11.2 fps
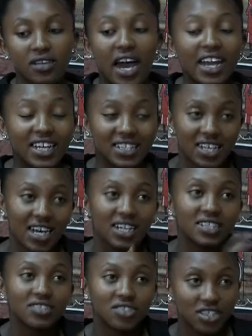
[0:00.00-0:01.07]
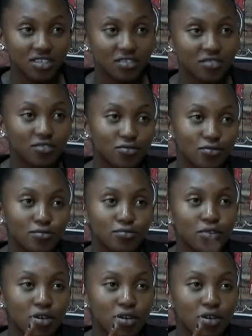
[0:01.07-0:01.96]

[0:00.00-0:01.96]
letter and treaties to